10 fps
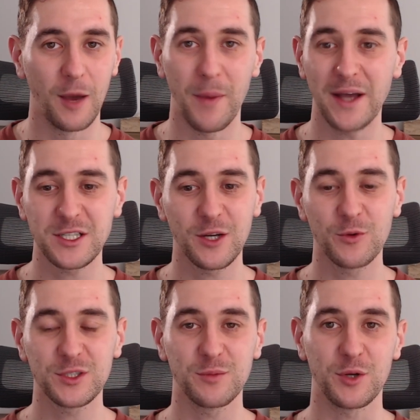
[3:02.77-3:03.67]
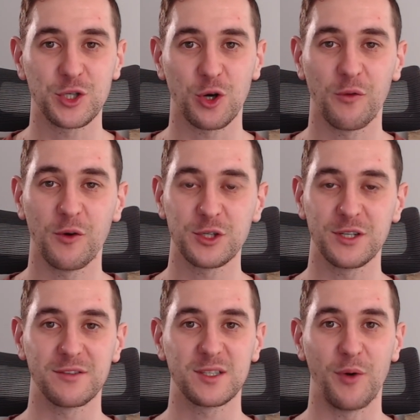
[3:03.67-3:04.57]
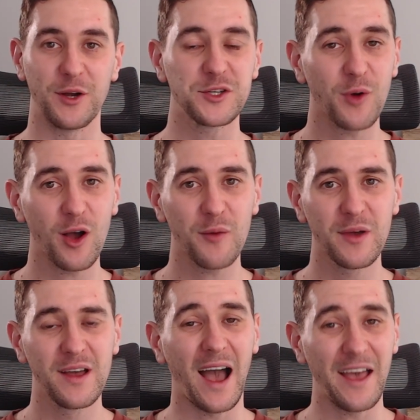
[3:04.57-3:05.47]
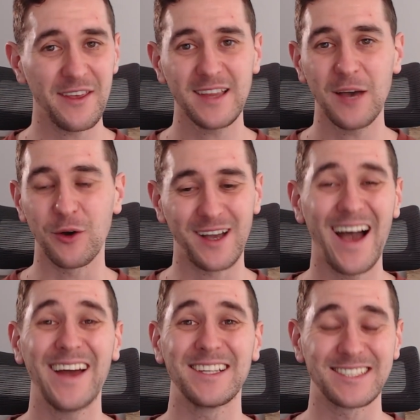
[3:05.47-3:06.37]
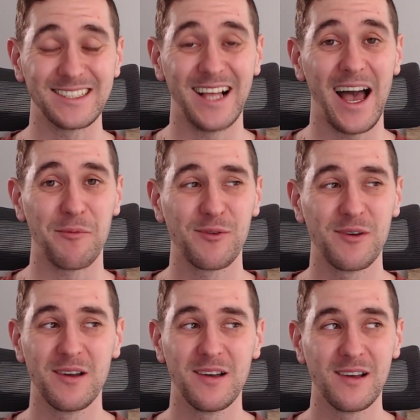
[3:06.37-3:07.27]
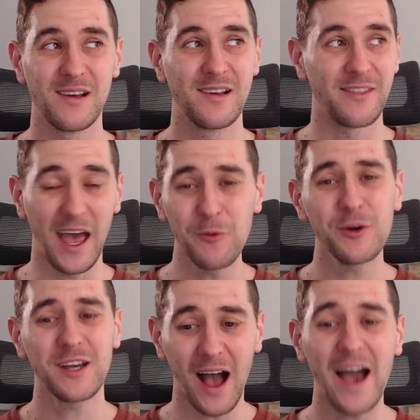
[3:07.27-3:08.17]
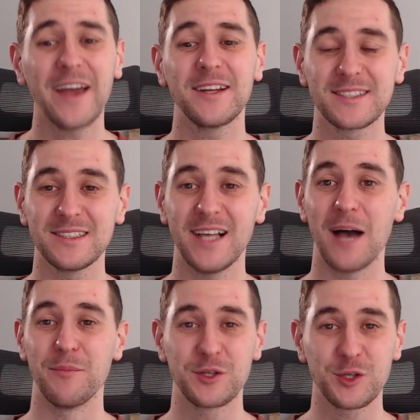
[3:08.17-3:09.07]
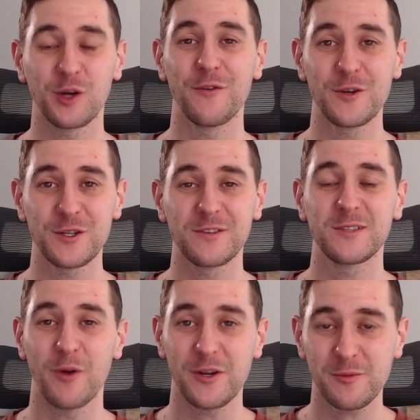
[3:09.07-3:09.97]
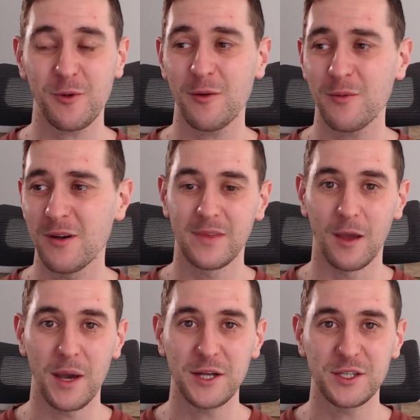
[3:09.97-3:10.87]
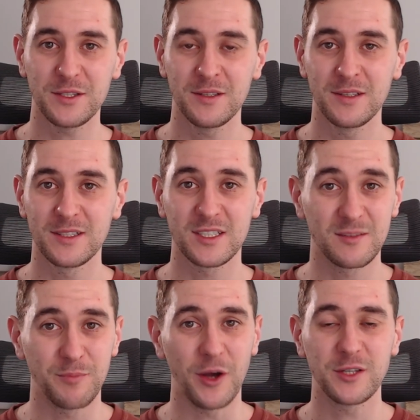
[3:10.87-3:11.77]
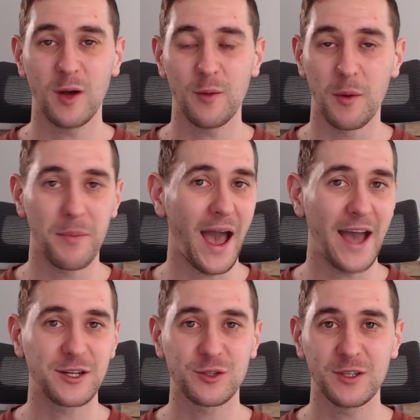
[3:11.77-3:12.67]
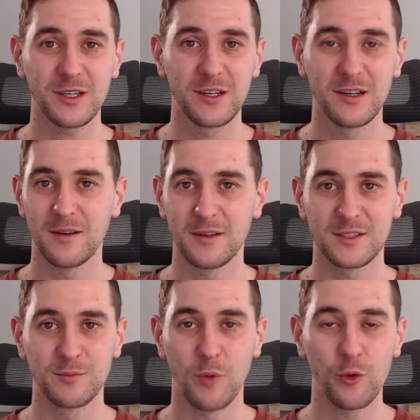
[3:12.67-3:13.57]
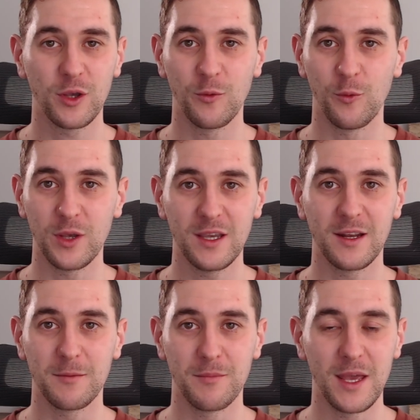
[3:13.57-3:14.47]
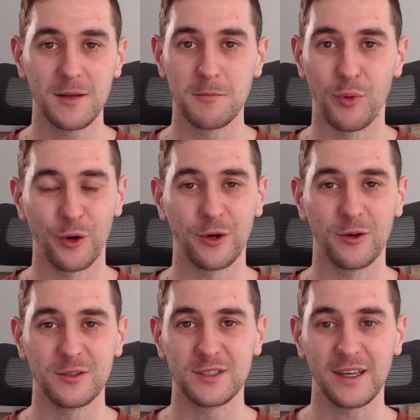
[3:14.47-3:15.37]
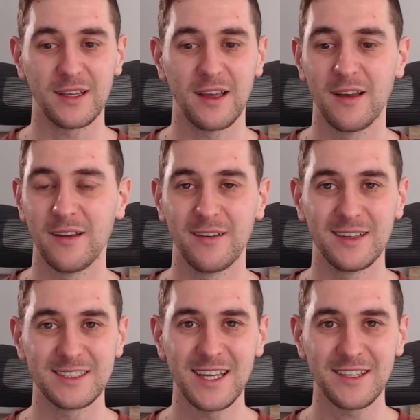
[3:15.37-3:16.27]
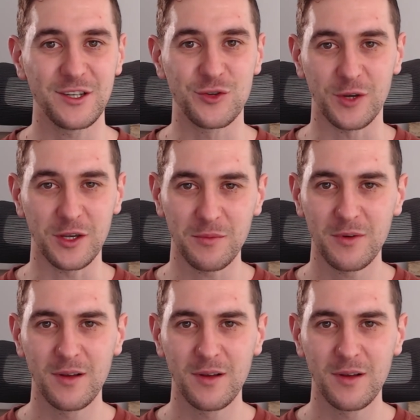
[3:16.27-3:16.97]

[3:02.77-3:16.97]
imagine there was a mature version of SpongeBob. I think that would kind of slap. That would kind of slap. Mature version of SpongeBob. Imagine SpongeBob and Patrick smoking weed and making burgers. Like, isn't that the dream?